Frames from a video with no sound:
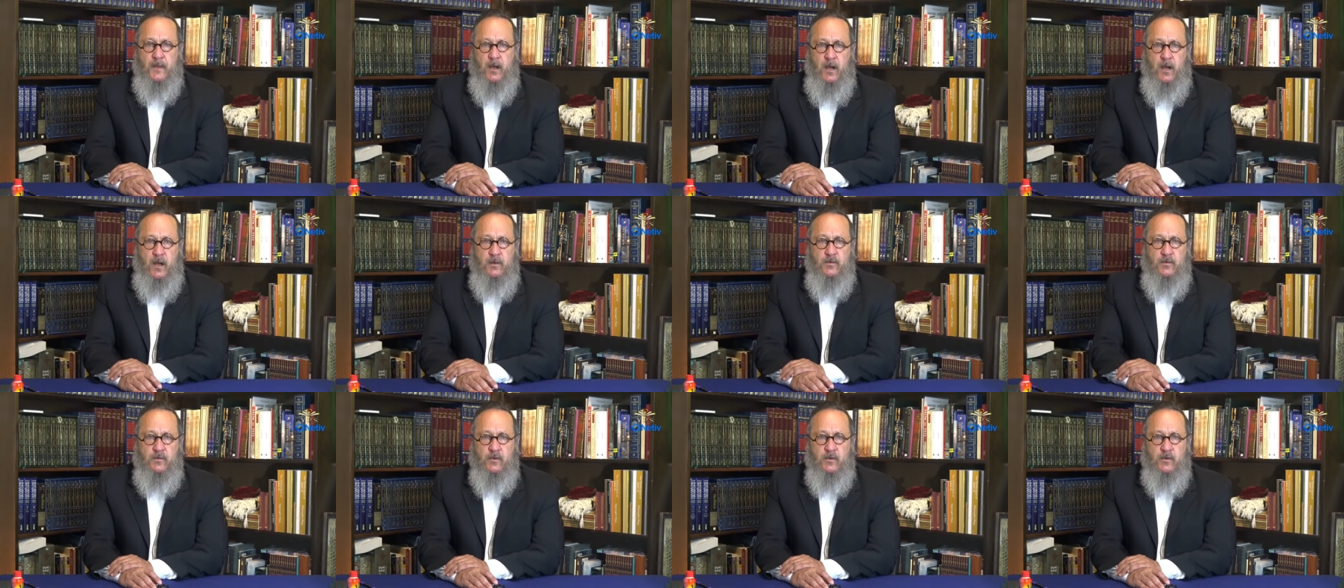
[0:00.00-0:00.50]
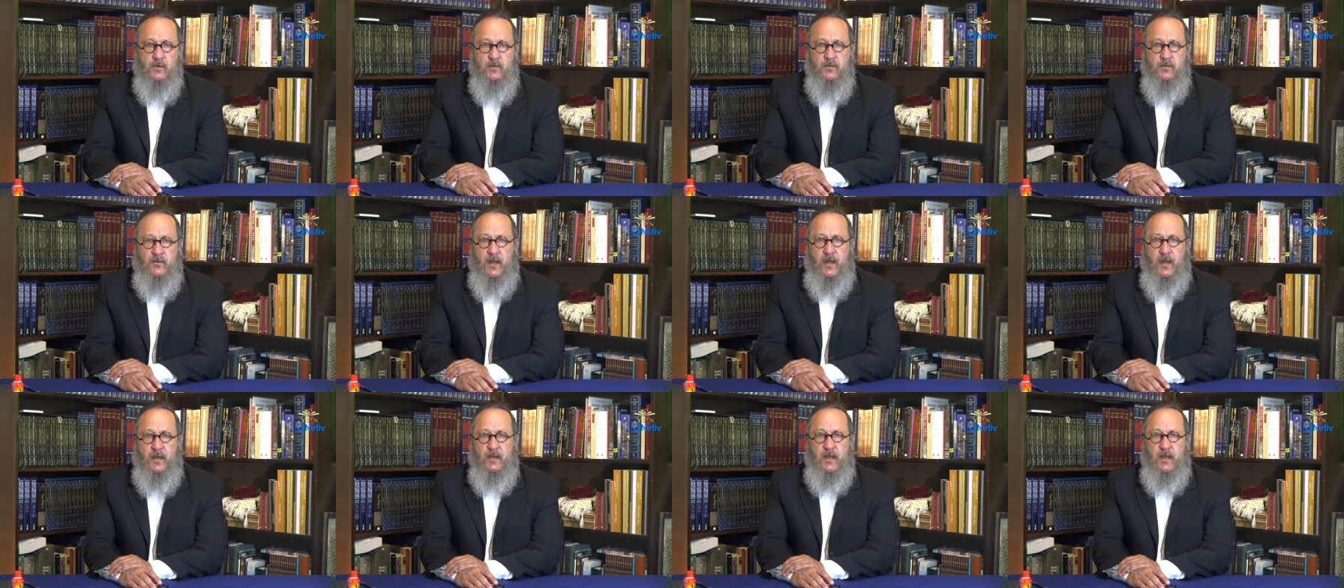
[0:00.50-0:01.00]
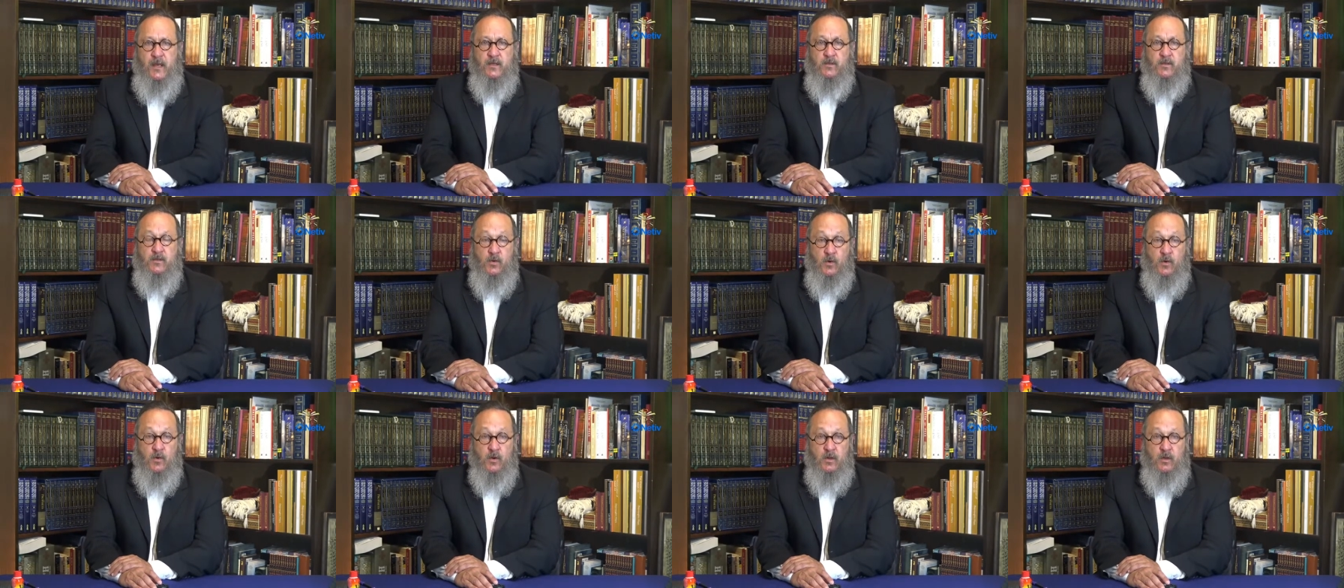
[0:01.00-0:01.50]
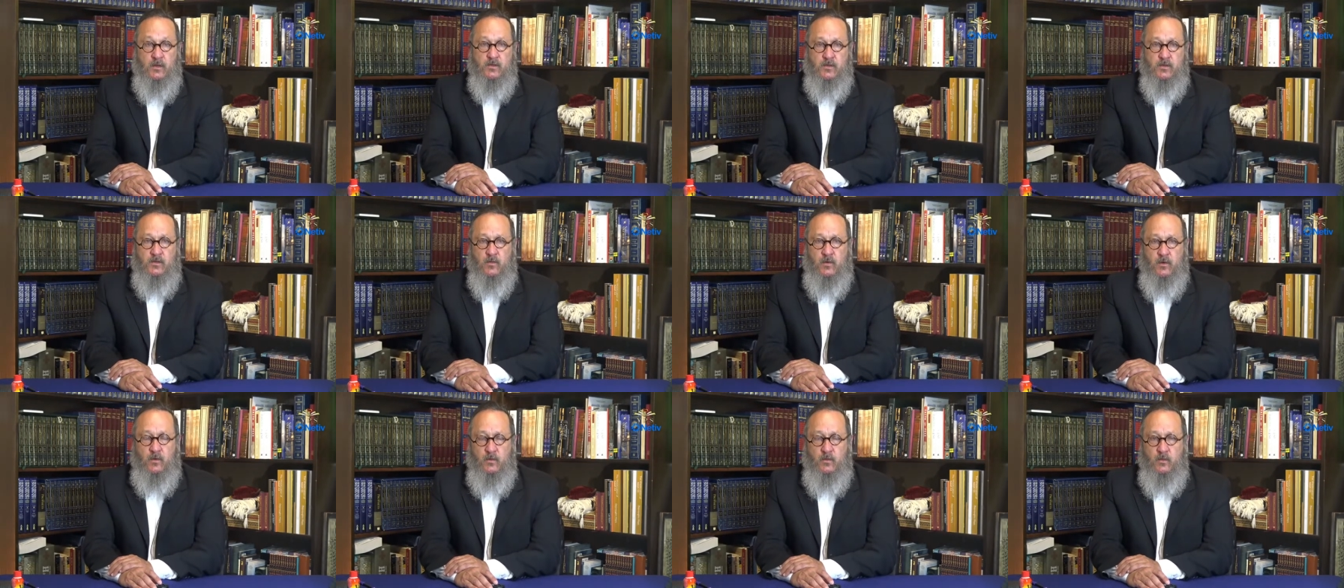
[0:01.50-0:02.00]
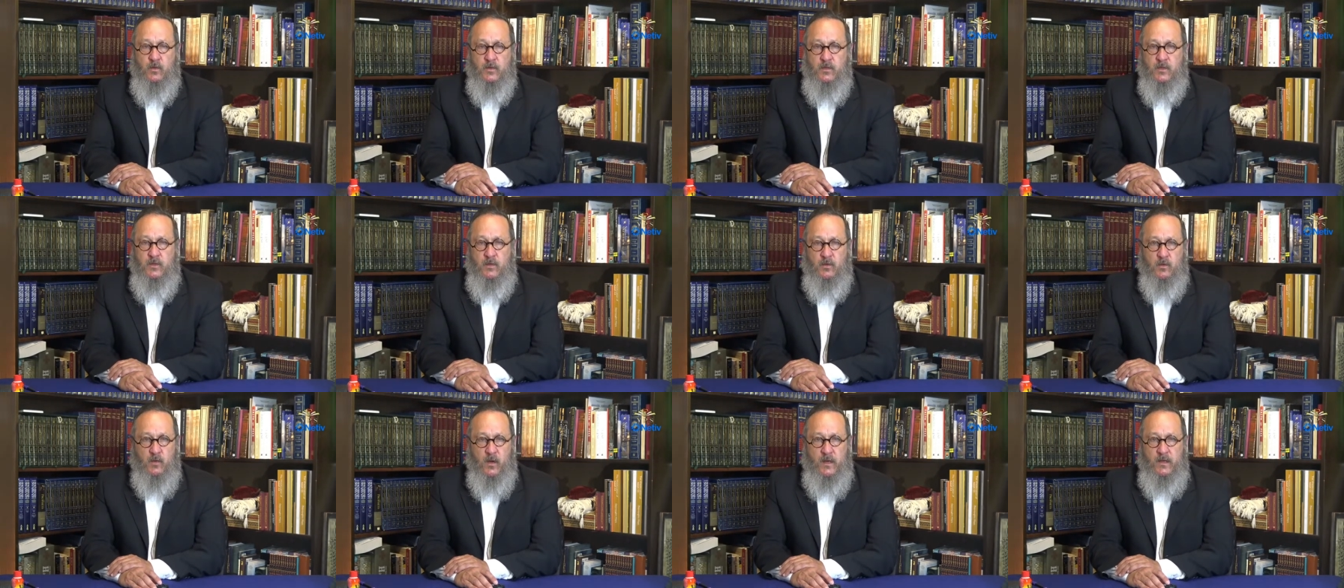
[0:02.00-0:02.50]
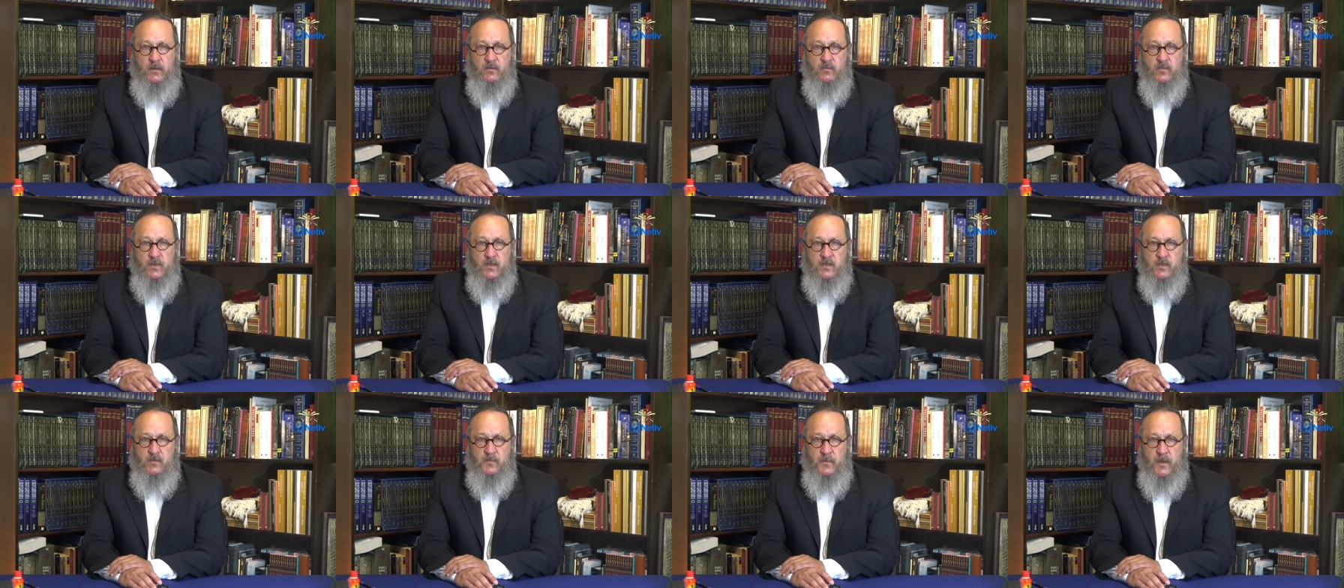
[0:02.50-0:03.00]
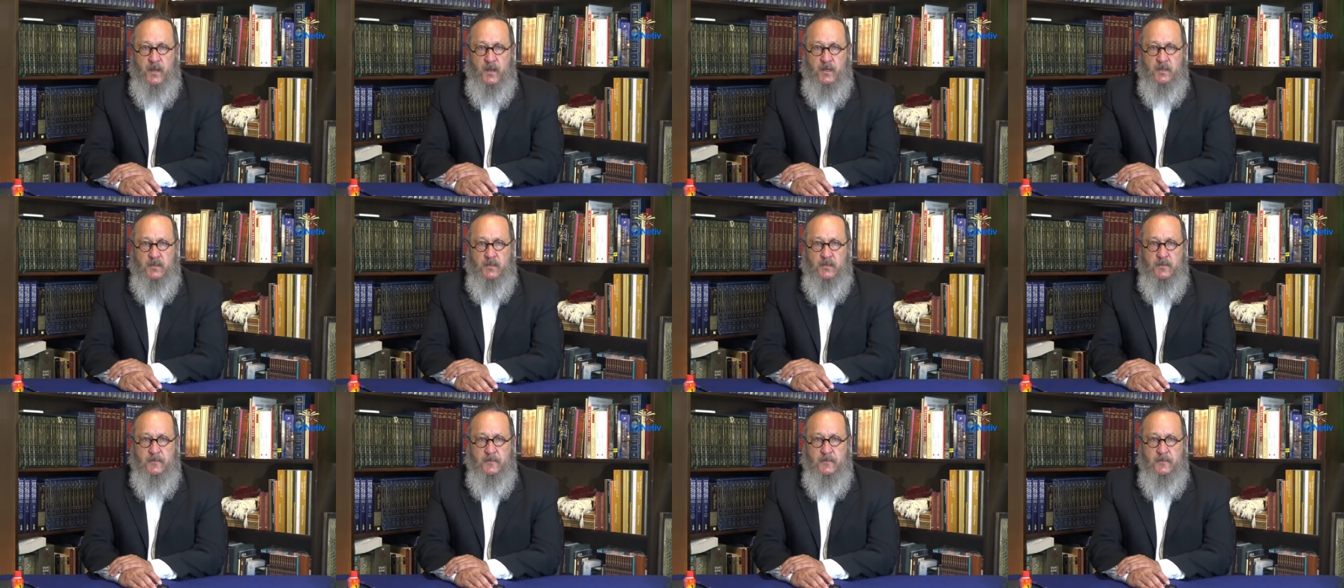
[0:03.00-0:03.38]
other than a Torah scroll with great respect.